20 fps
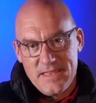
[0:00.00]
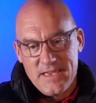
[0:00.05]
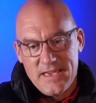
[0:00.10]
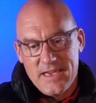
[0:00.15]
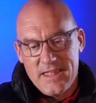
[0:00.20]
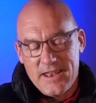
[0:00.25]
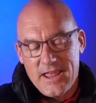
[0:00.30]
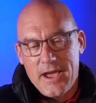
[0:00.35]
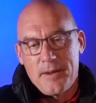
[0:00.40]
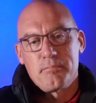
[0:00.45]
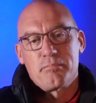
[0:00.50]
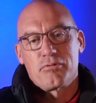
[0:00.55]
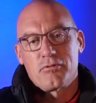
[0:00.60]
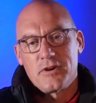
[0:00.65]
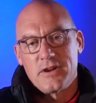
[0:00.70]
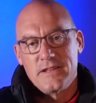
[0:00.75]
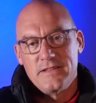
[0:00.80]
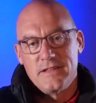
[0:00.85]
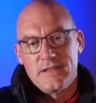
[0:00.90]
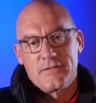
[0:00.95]
And I
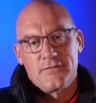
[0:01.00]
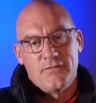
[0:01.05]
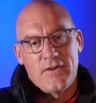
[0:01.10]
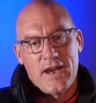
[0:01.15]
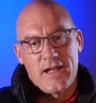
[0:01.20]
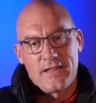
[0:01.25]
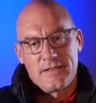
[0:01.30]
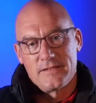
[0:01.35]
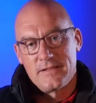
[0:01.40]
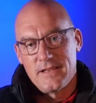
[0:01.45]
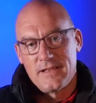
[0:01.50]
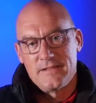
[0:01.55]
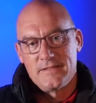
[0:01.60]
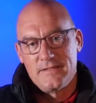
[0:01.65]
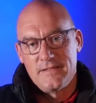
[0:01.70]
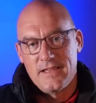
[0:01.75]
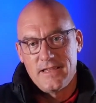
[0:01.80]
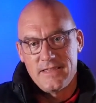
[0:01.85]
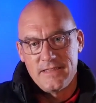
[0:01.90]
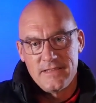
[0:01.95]
pray this Valentine's
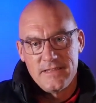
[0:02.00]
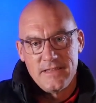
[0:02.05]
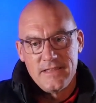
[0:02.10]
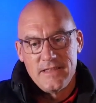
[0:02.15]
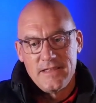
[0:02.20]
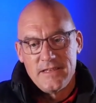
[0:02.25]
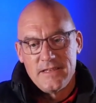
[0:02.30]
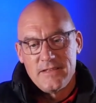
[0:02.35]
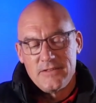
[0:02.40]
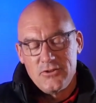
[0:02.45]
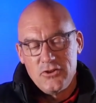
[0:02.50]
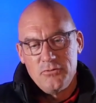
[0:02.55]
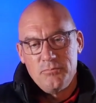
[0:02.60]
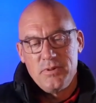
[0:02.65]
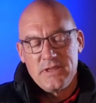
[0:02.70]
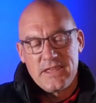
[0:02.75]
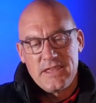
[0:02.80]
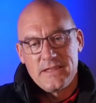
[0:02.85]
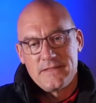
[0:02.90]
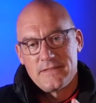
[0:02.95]
Day, you
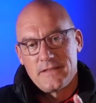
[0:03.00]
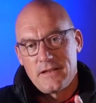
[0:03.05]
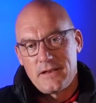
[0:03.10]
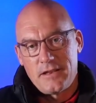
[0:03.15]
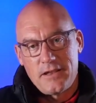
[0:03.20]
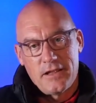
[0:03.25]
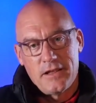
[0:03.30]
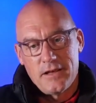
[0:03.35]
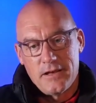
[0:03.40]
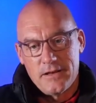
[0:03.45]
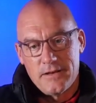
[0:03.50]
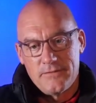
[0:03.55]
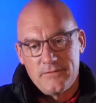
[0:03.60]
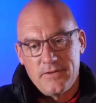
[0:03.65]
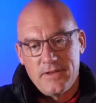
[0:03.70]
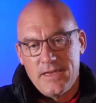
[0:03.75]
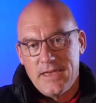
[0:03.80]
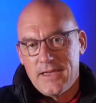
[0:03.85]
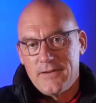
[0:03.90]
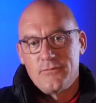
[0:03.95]
begin to
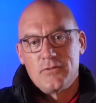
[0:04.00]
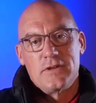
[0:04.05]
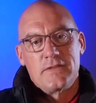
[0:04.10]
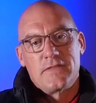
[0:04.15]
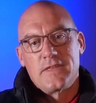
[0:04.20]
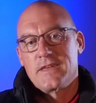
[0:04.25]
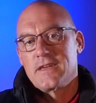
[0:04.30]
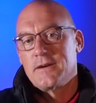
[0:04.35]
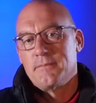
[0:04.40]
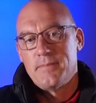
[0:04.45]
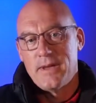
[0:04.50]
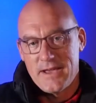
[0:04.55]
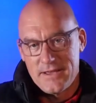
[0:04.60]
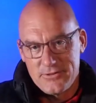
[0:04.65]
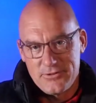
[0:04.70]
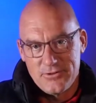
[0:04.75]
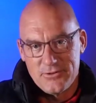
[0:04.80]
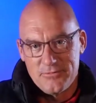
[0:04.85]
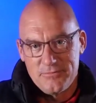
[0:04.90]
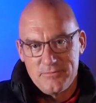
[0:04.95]
love everything
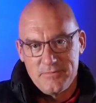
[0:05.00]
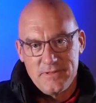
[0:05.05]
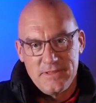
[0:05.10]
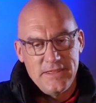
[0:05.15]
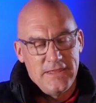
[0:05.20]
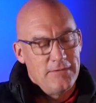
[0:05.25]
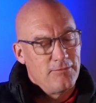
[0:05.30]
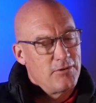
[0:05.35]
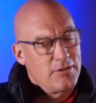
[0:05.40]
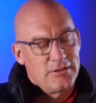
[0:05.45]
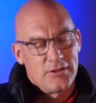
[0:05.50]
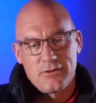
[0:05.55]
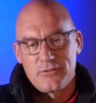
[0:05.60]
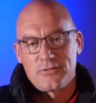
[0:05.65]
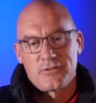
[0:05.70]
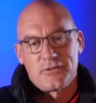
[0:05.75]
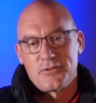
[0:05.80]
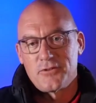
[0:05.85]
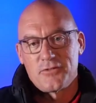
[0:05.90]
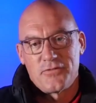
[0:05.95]
about you, even
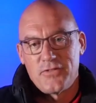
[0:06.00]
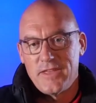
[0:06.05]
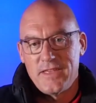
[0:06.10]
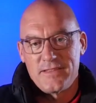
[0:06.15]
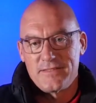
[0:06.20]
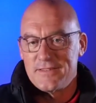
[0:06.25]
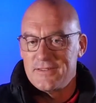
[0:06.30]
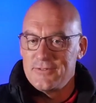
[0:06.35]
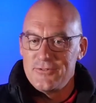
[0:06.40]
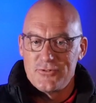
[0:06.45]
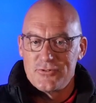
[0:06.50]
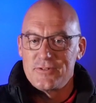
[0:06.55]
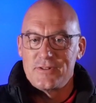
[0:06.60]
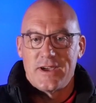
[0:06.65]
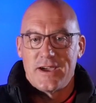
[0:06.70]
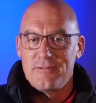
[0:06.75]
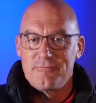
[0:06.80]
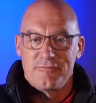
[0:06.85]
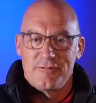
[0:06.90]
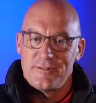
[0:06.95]
those little things that you're
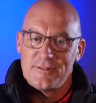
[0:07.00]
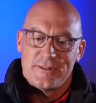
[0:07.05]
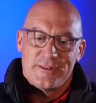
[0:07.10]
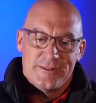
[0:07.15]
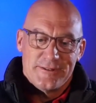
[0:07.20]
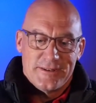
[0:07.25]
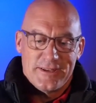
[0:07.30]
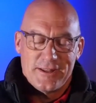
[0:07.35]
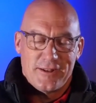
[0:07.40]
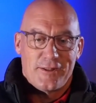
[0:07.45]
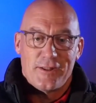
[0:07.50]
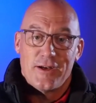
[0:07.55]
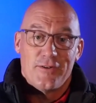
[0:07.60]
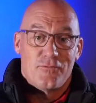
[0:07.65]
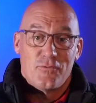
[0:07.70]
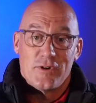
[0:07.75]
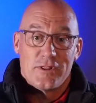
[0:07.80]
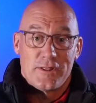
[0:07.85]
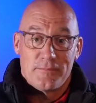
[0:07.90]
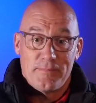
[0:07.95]
not really in love
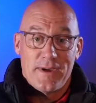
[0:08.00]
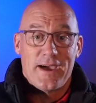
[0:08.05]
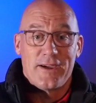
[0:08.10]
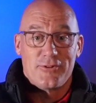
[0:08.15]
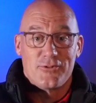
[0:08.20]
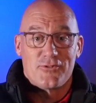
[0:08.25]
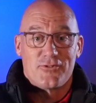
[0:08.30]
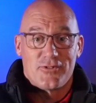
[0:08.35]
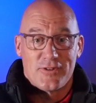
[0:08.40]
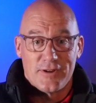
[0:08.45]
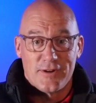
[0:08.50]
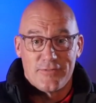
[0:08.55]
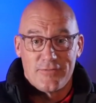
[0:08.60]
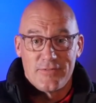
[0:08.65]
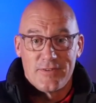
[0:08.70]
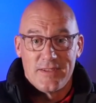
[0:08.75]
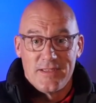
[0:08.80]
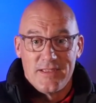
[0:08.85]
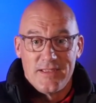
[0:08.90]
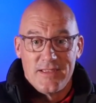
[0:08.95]
with about
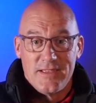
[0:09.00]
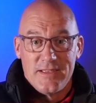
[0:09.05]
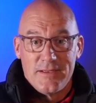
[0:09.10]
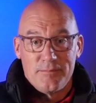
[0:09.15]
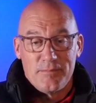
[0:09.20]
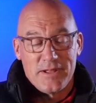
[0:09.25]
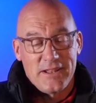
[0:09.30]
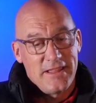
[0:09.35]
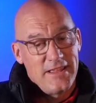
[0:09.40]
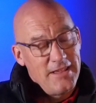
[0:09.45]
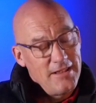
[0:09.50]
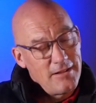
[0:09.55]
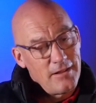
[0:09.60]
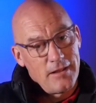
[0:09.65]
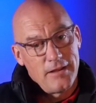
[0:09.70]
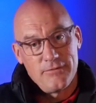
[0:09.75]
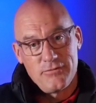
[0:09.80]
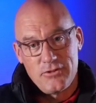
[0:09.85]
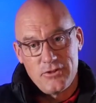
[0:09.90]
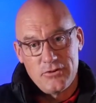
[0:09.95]
yourself. But he
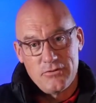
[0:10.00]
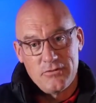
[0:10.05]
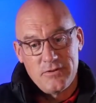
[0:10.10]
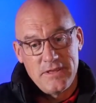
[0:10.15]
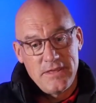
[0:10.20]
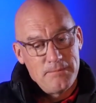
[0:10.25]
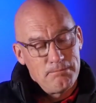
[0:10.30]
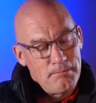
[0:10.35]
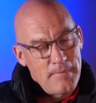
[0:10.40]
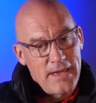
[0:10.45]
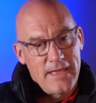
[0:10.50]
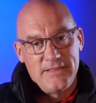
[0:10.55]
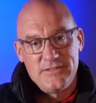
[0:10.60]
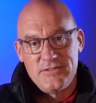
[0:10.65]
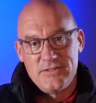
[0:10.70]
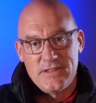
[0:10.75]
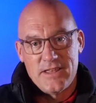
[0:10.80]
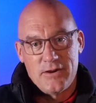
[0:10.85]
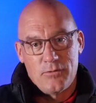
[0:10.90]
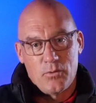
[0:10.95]
loves you. He made
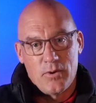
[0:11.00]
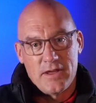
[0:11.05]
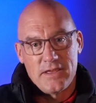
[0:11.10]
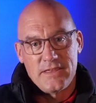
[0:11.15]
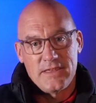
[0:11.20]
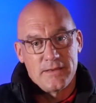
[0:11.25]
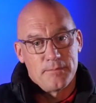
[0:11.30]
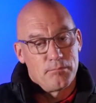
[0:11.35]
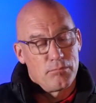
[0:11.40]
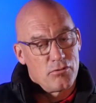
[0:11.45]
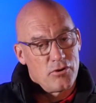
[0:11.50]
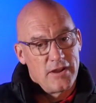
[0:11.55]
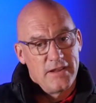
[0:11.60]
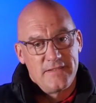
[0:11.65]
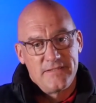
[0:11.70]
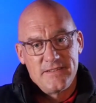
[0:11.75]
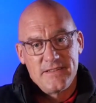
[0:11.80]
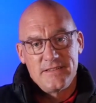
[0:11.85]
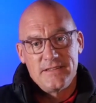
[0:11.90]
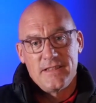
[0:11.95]
you that way.
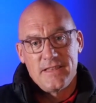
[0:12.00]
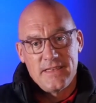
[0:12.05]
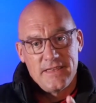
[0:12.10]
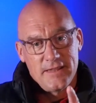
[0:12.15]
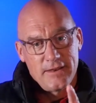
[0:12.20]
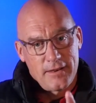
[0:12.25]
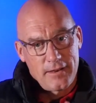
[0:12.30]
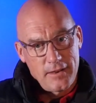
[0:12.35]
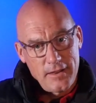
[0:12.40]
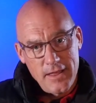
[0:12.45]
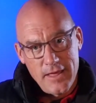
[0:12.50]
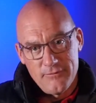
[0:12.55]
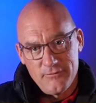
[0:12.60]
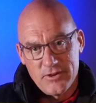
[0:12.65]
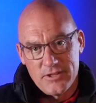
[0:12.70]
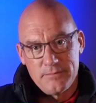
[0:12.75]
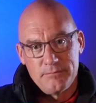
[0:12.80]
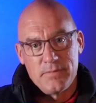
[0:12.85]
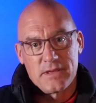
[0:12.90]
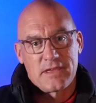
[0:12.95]
Embrace it and love
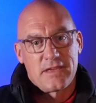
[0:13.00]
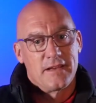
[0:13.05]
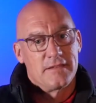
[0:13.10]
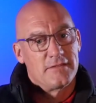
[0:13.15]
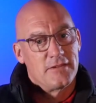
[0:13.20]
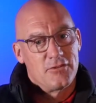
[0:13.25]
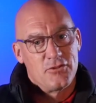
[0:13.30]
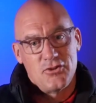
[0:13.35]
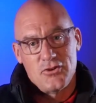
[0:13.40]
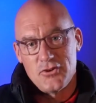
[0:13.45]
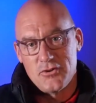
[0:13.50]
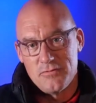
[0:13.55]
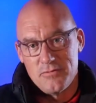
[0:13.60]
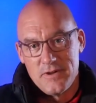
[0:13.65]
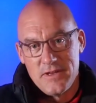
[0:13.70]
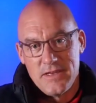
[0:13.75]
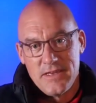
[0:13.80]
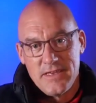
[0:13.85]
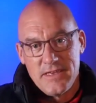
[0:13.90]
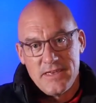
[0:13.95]
it because it's you.
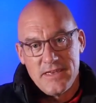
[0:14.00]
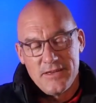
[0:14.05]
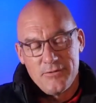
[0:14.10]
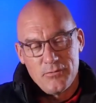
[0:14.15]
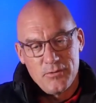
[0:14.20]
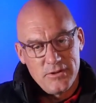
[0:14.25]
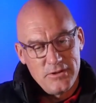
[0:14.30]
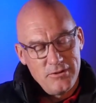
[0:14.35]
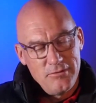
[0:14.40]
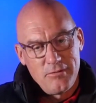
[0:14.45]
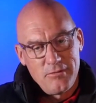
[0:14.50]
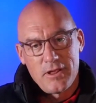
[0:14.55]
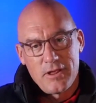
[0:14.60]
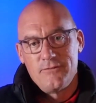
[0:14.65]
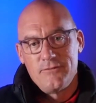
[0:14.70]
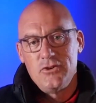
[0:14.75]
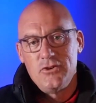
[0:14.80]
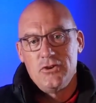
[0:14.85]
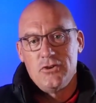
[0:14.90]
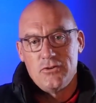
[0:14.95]
And when you
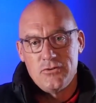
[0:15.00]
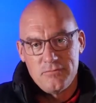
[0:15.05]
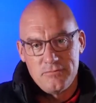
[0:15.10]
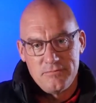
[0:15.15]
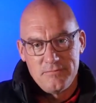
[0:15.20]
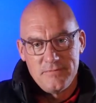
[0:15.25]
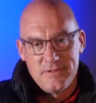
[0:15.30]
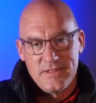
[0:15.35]
love you,